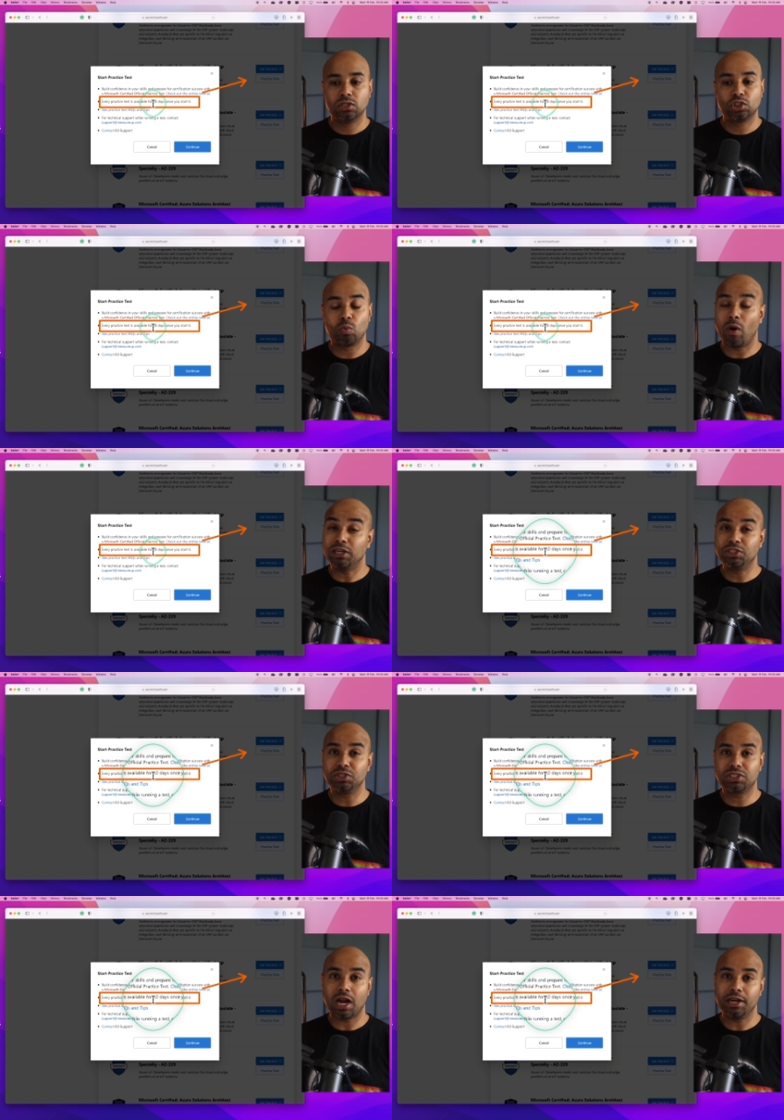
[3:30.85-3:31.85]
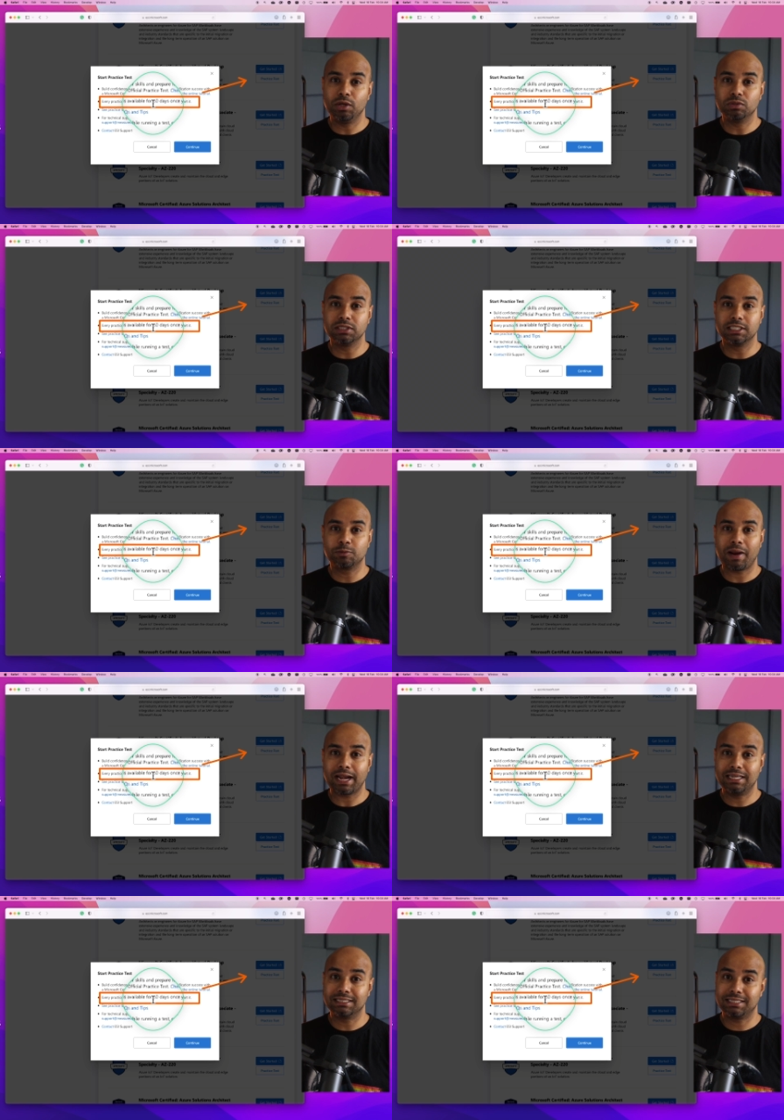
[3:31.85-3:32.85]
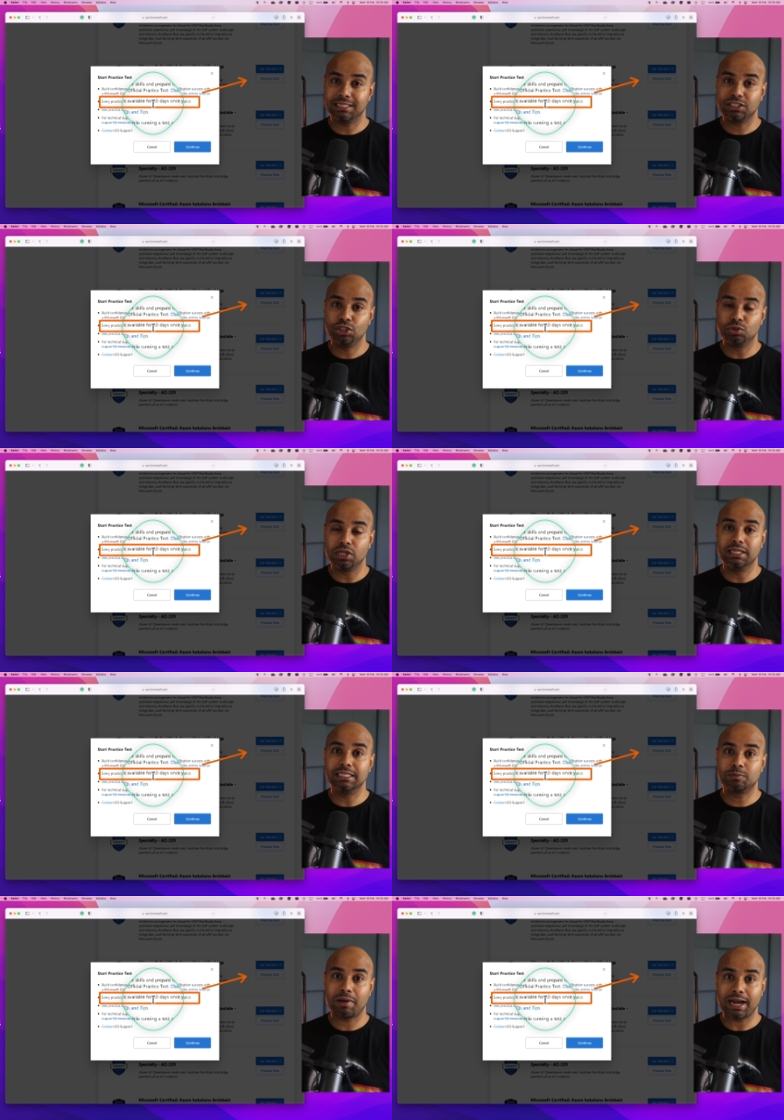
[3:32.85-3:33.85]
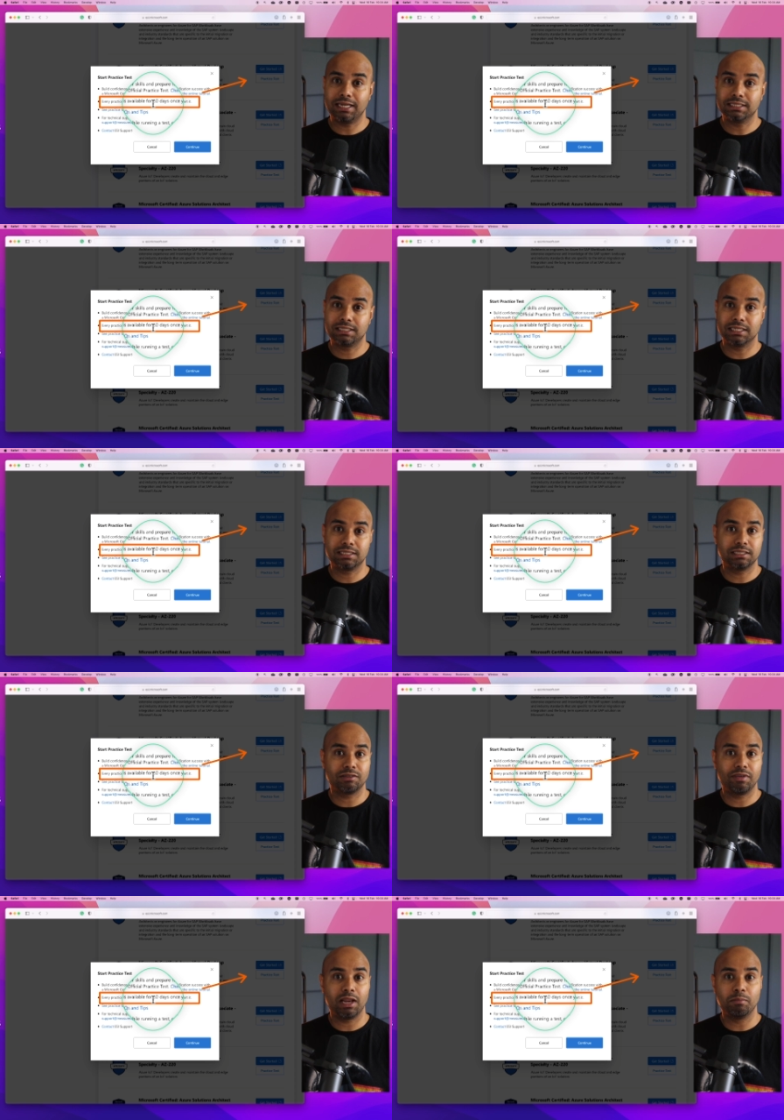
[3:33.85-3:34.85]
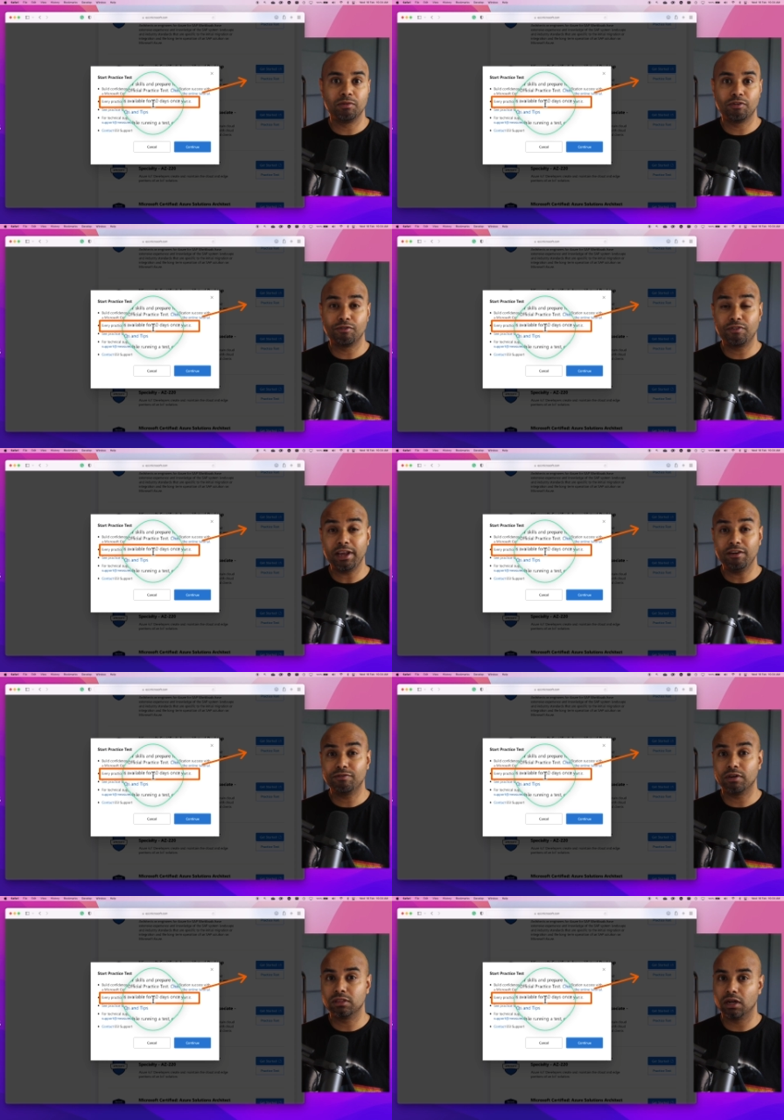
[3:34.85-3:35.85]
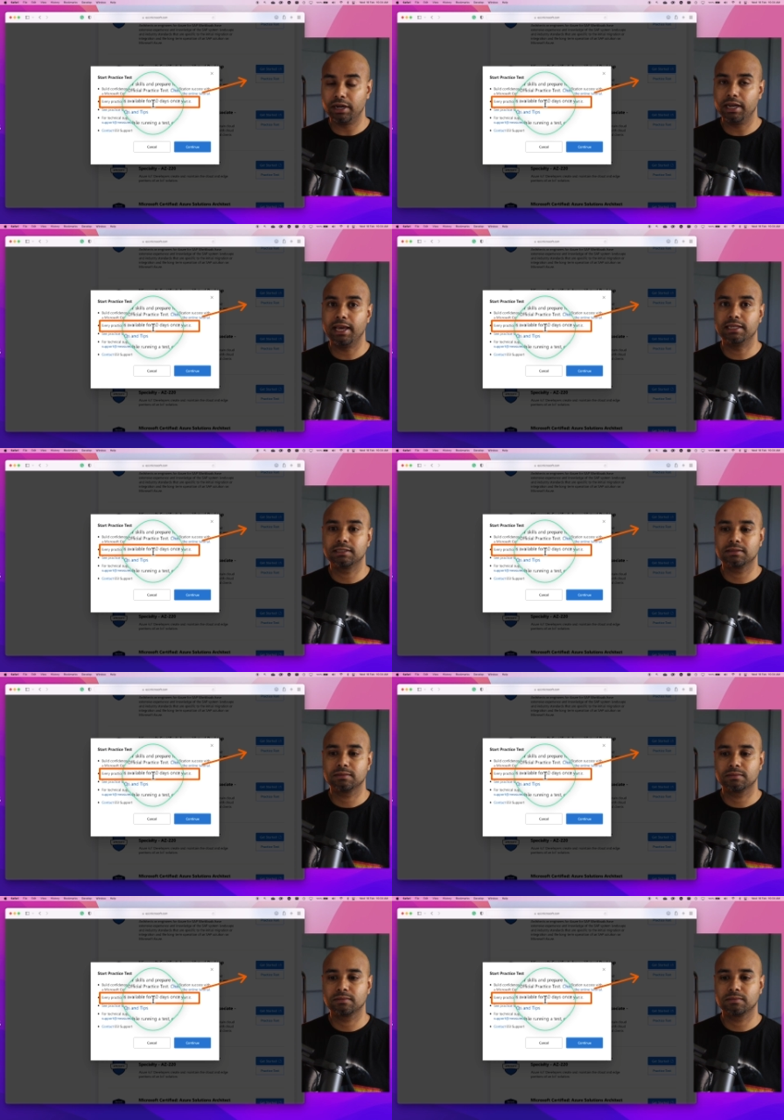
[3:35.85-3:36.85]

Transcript: so once you start using this practice test usually this practice test is available for free for 30 days